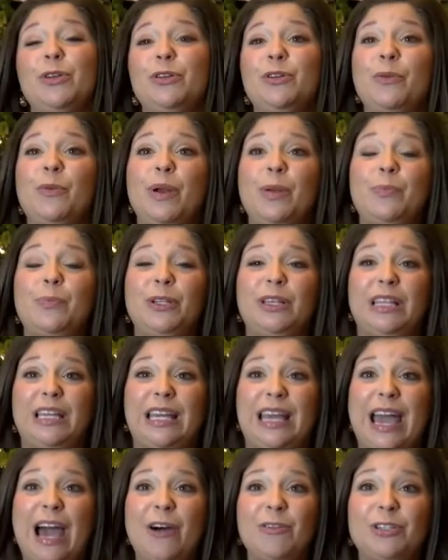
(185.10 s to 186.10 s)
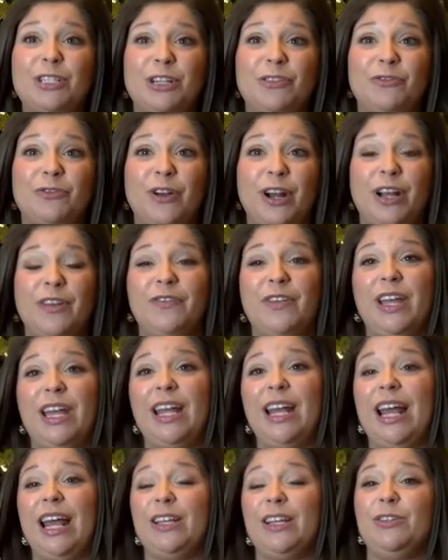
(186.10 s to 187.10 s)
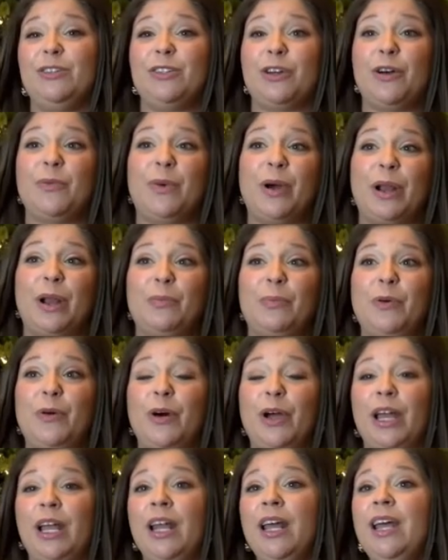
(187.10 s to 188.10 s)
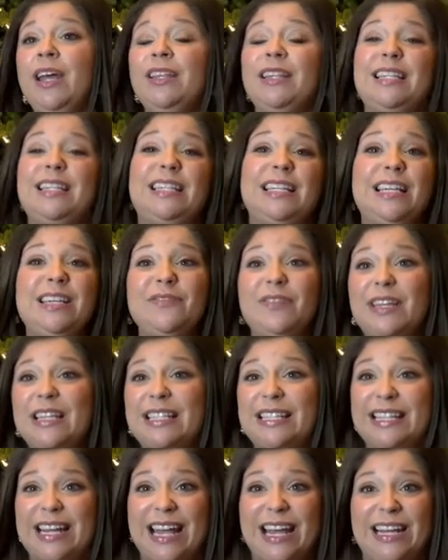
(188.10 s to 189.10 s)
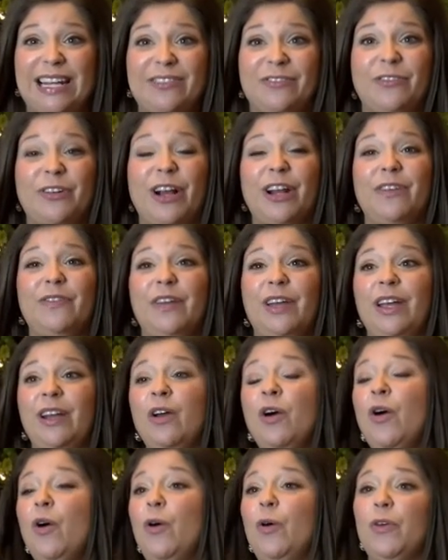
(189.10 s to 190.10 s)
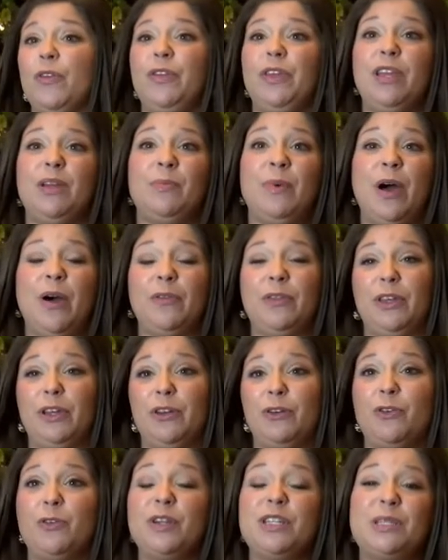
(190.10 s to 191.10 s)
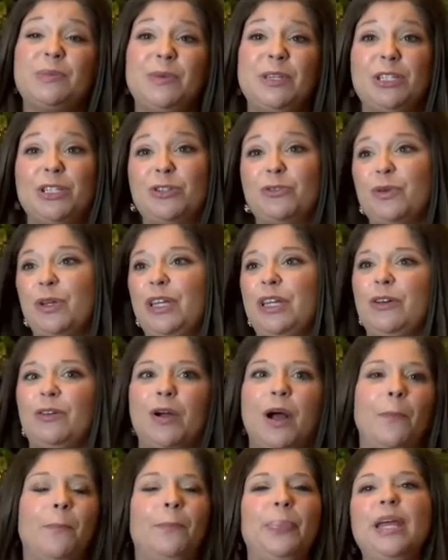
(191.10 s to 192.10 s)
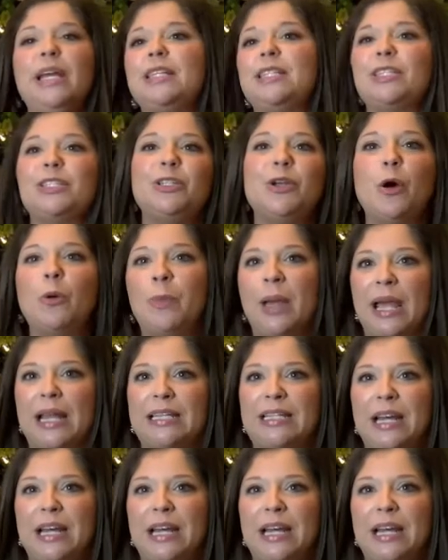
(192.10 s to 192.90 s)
You don't want to put the couch in front of it, and you don't want to put the TV stand in front of it, or think about the Christmas tree or a big snowman